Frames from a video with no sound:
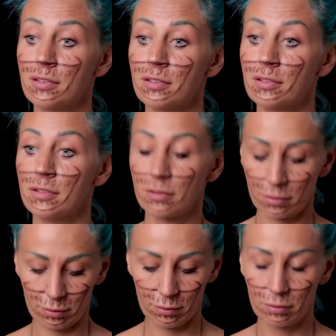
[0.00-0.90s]

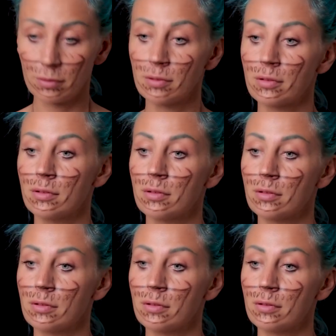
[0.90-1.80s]

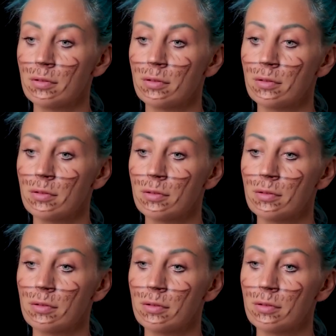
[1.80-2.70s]

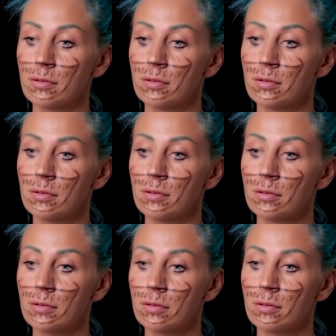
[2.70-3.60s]

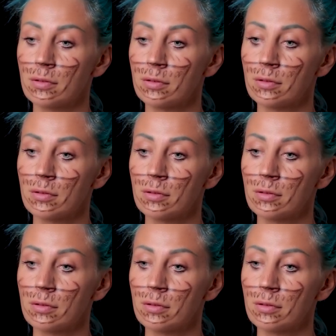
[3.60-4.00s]
Nobody speaks.